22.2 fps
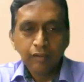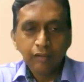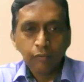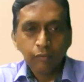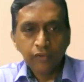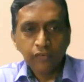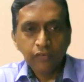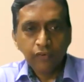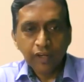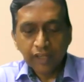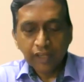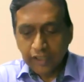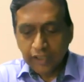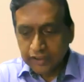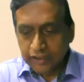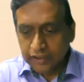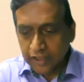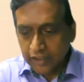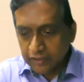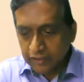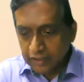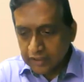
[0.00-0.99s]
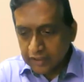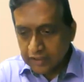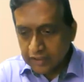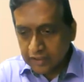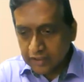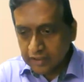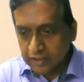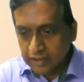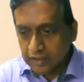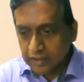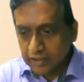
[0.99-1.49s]
what Ranga is sharing
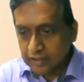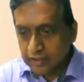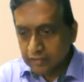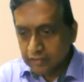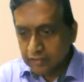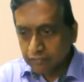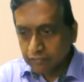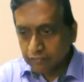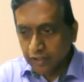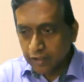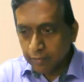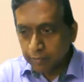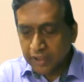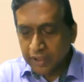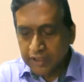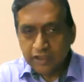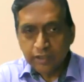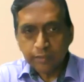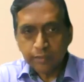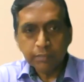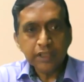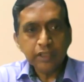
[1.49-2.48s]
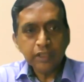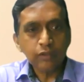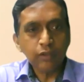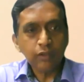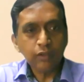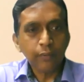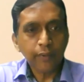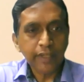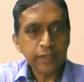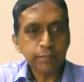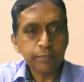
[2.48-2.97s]
is very much similar to
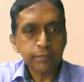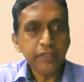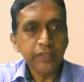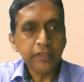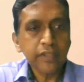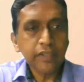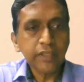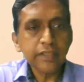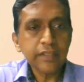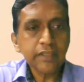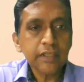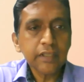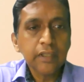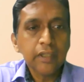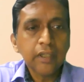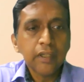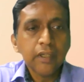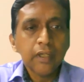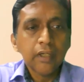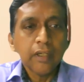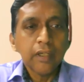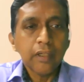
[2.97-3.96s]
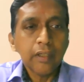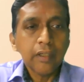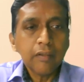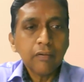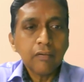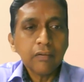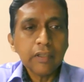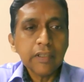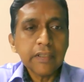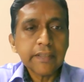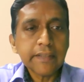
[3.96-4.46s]
our experience. You
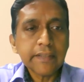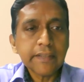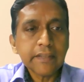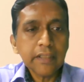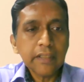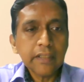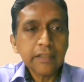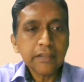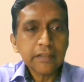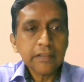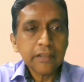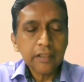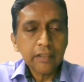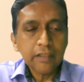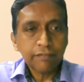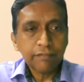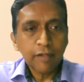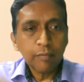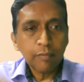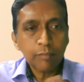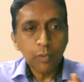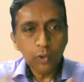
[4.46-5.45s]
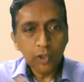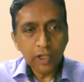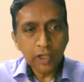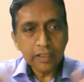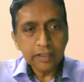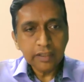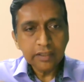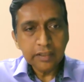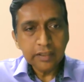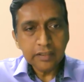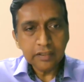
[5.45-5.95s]
know, it's the different
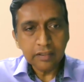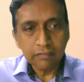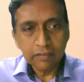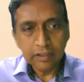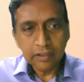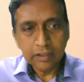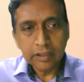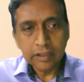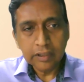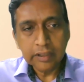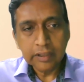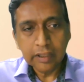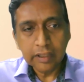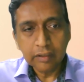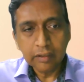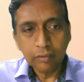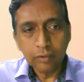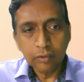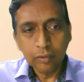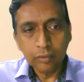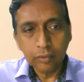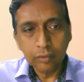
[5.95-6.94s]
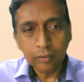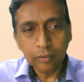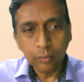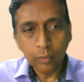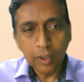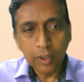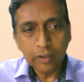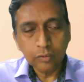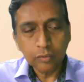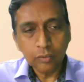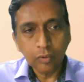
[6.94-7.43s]
modalities of learning that you
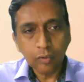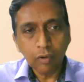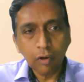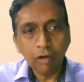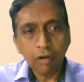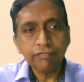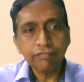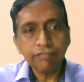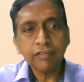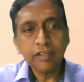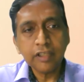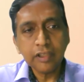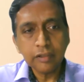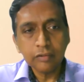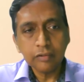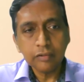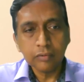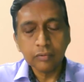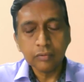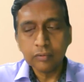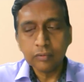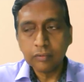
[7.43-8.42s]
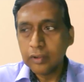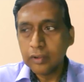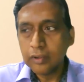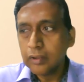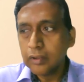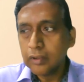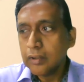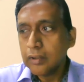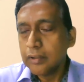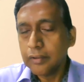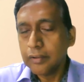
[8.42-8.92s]
want to offer to
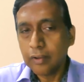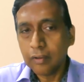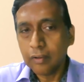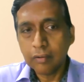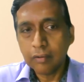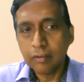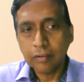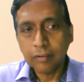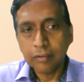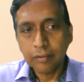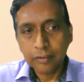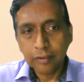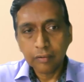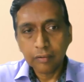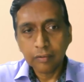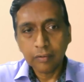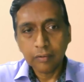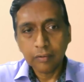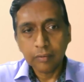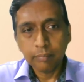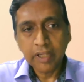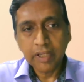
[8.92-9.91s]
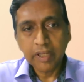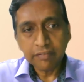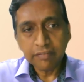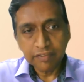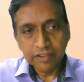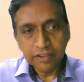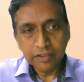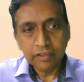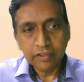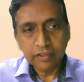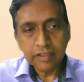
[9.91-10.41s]
your
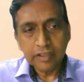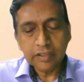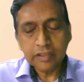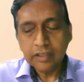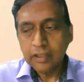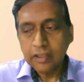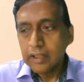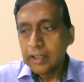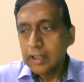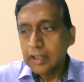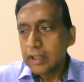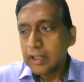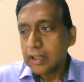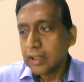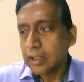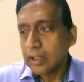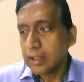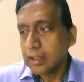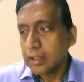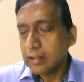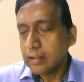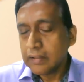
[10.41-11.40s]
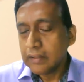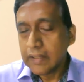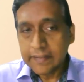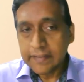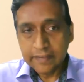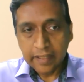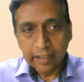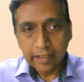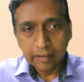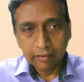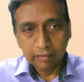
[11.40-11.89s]
beneficiaries.
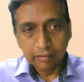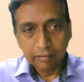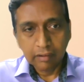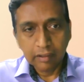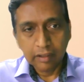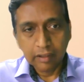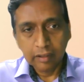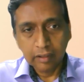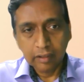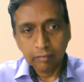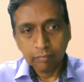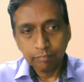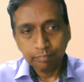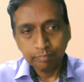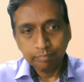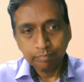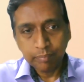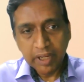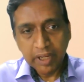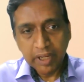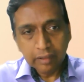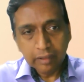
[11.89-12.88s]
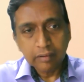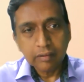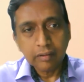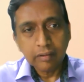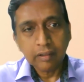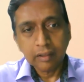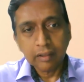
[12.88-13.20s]
There's that paid